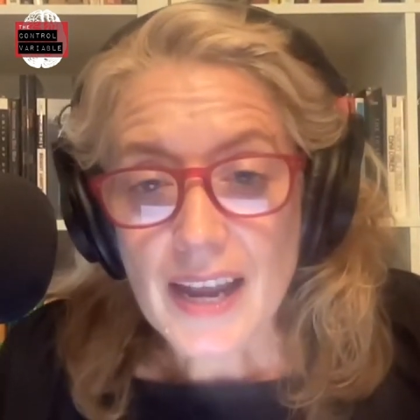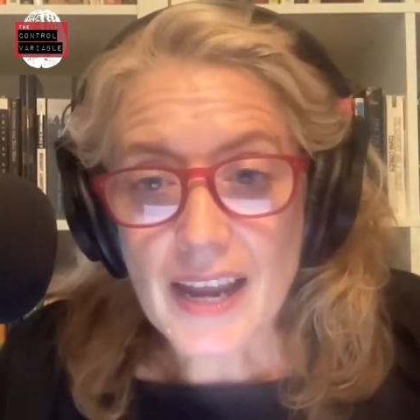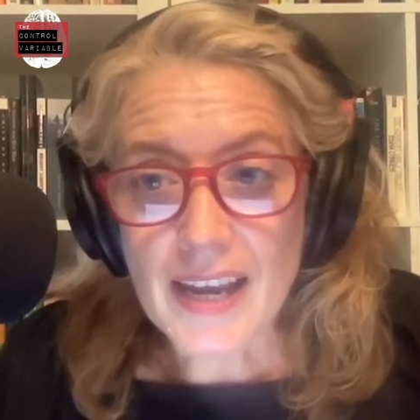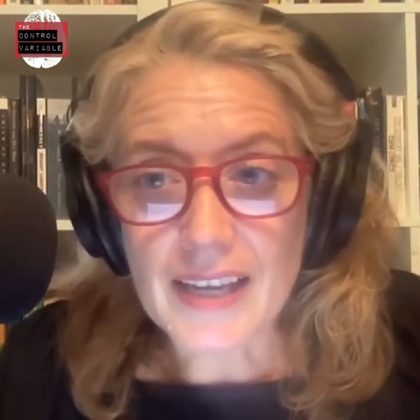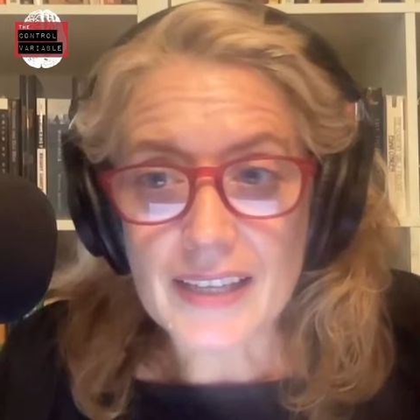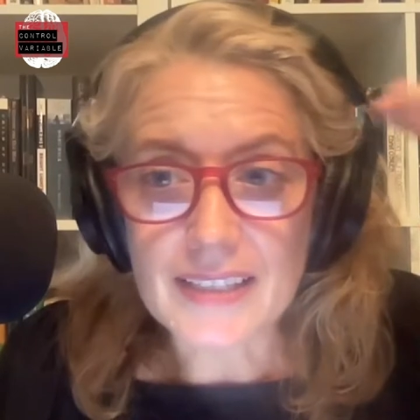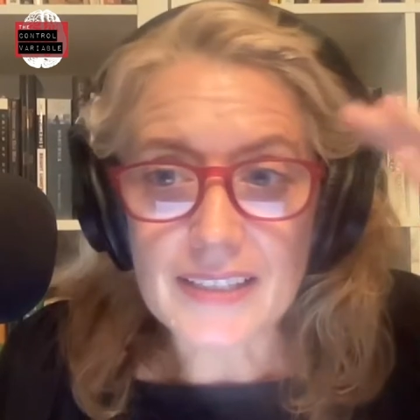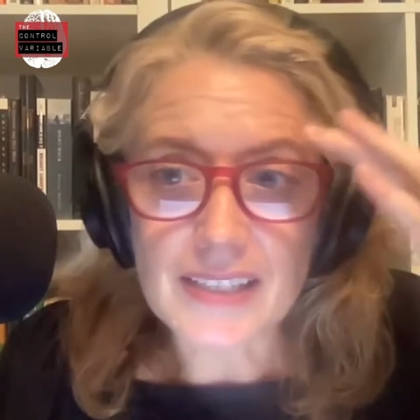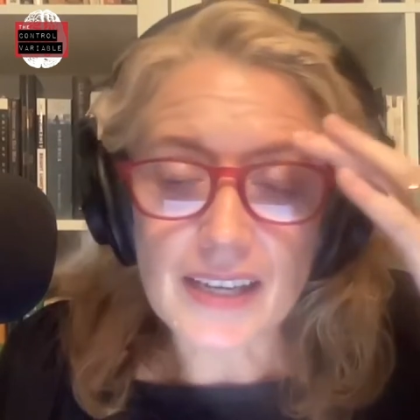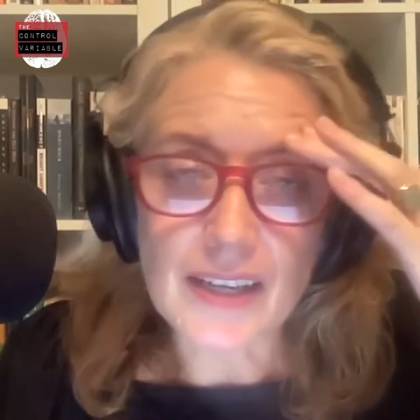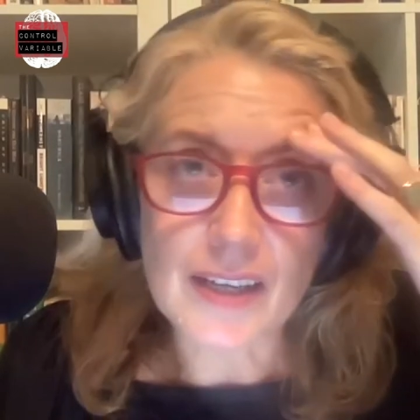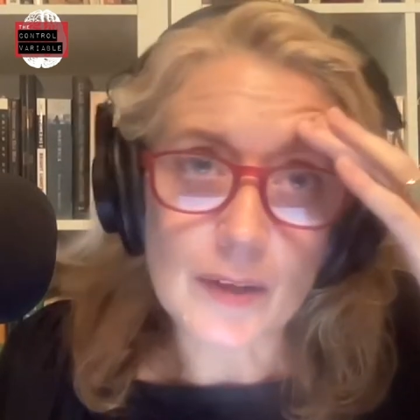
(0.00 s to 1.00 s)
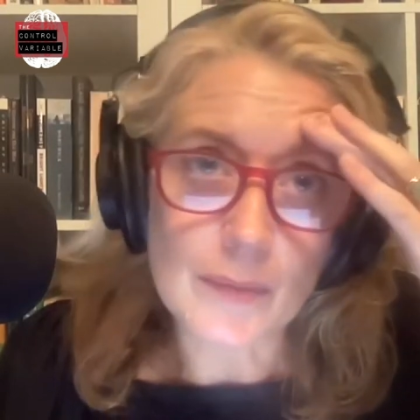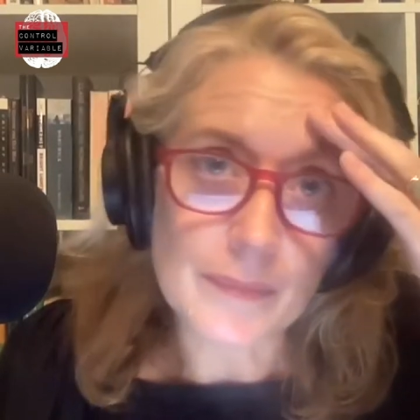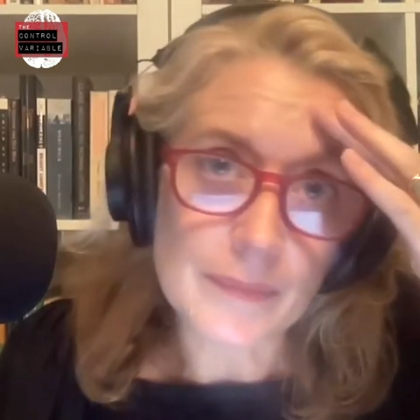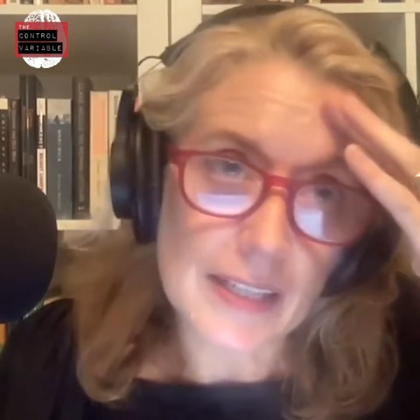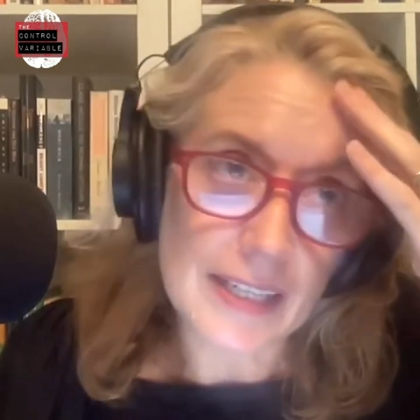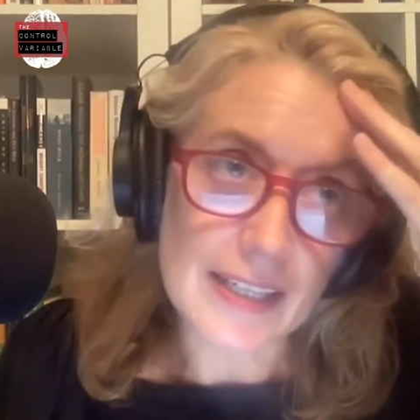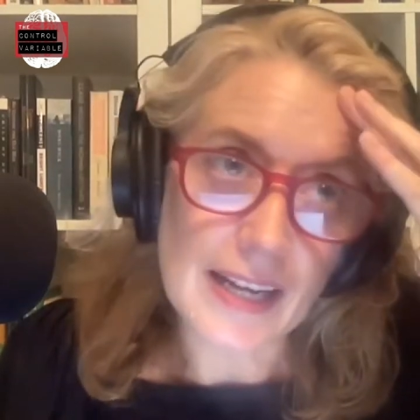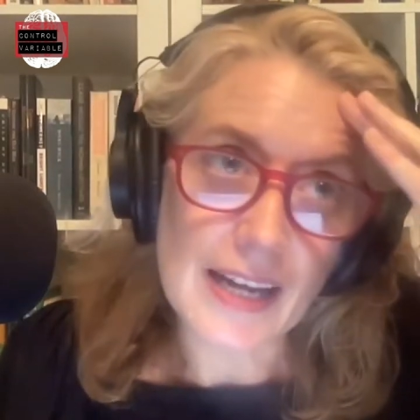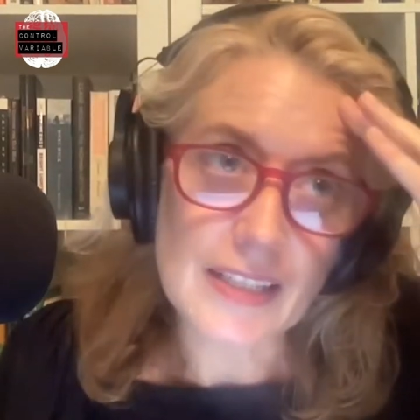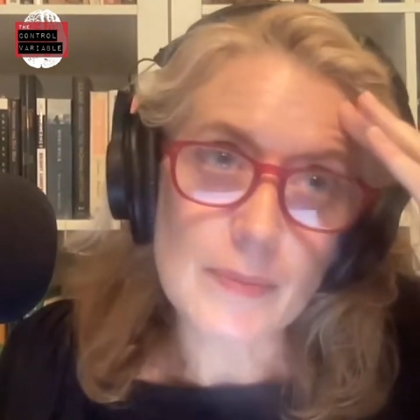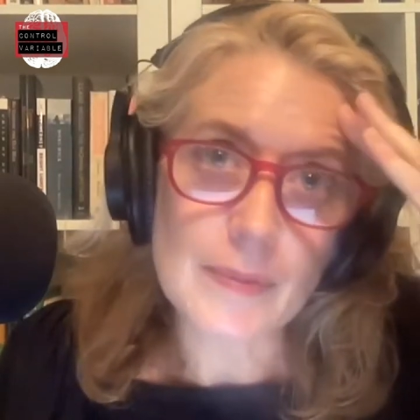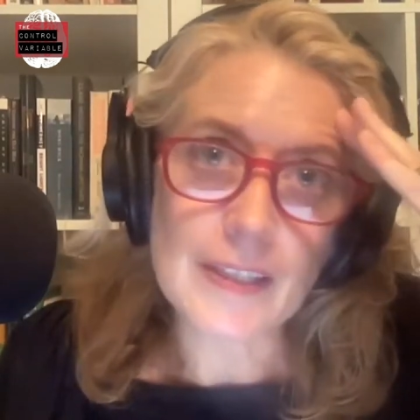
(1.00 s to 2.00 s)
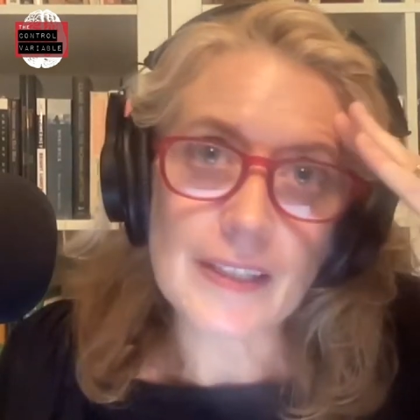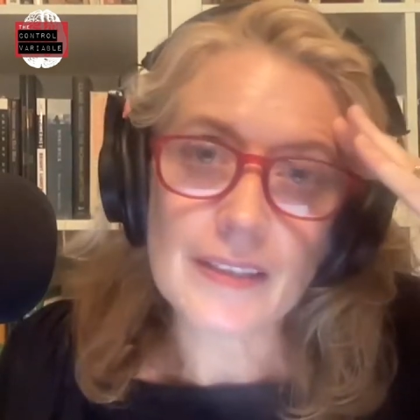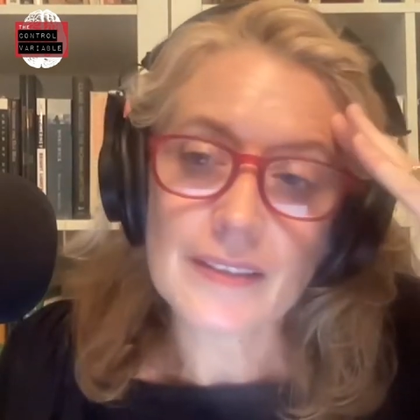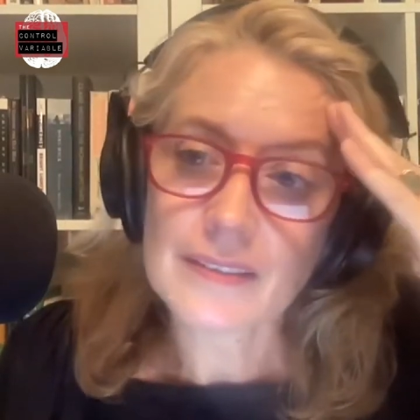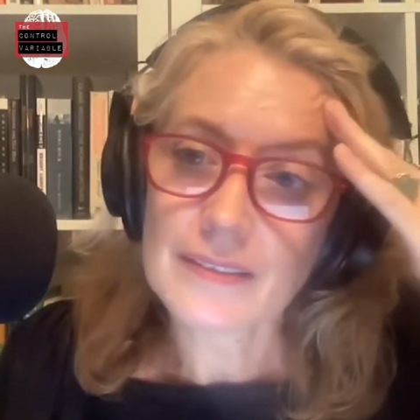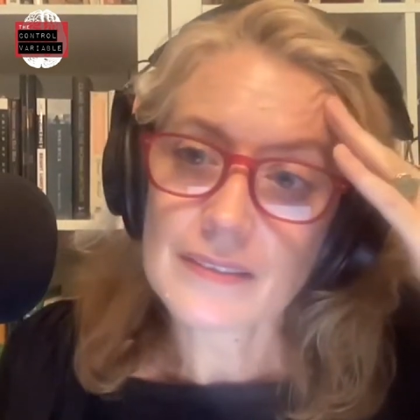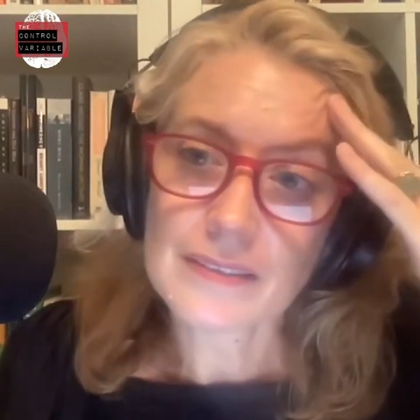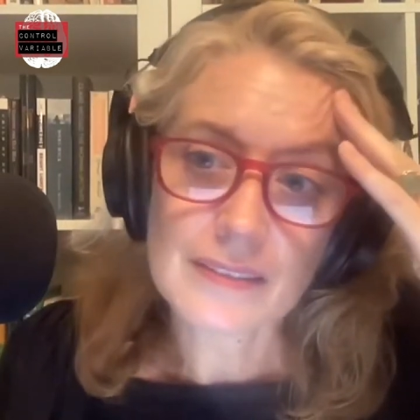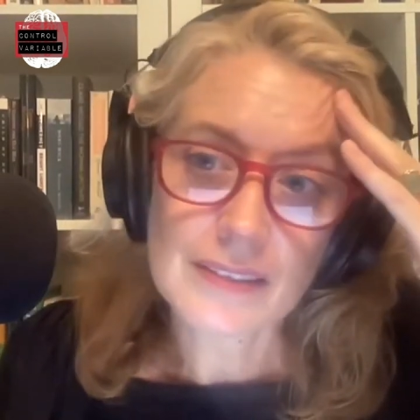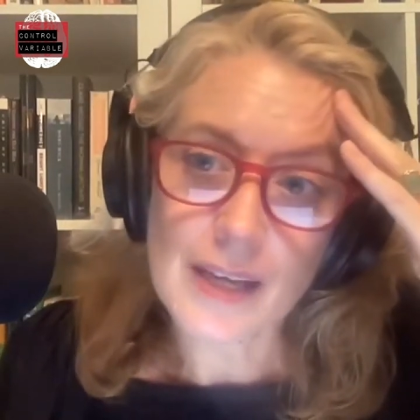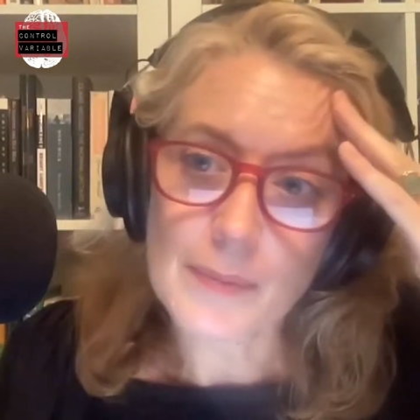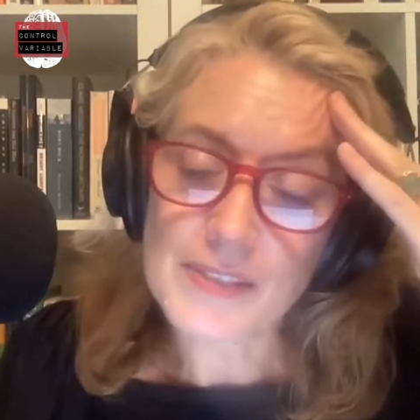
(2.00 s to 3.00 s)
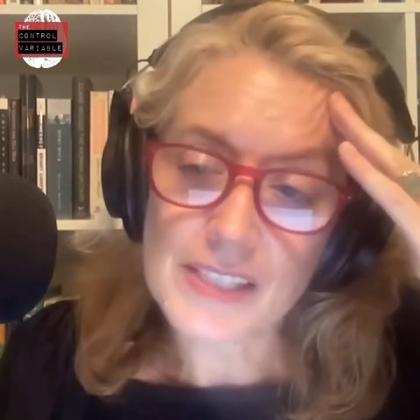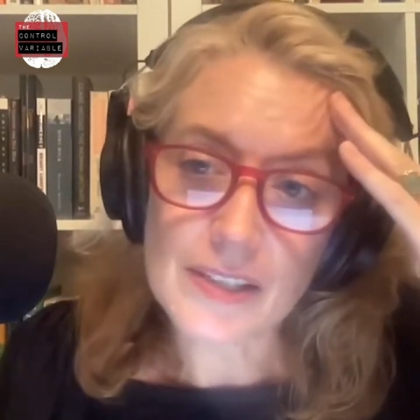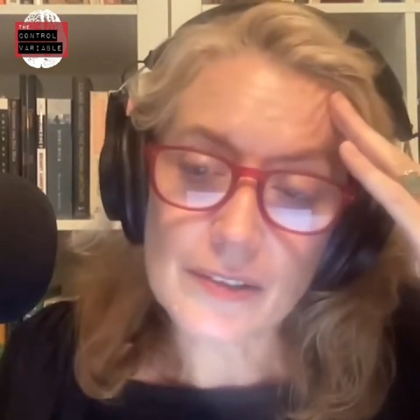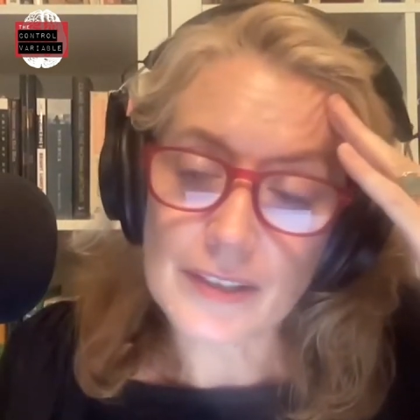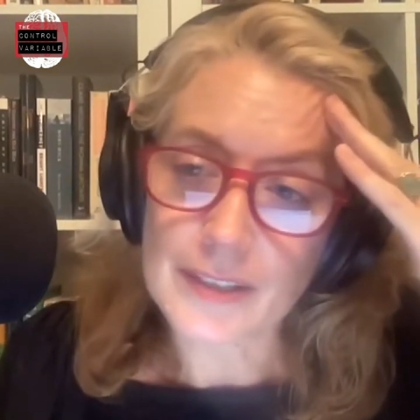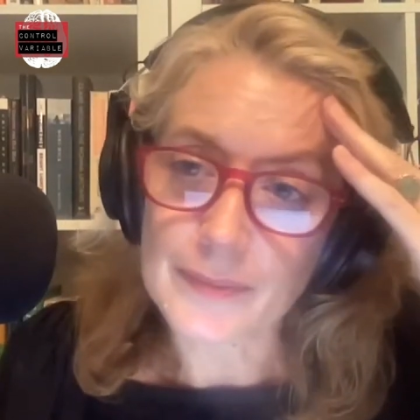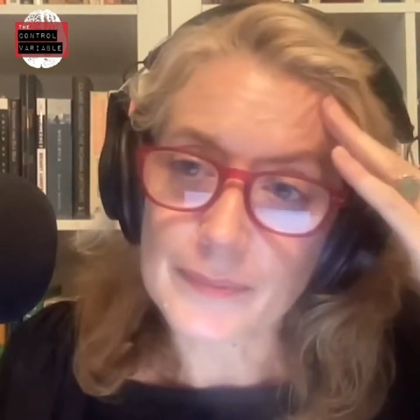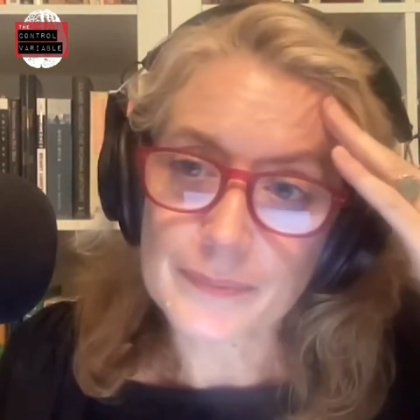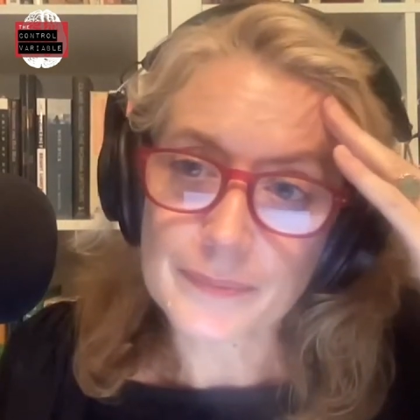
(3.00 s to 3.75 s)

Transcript: and that it had to be kept secret.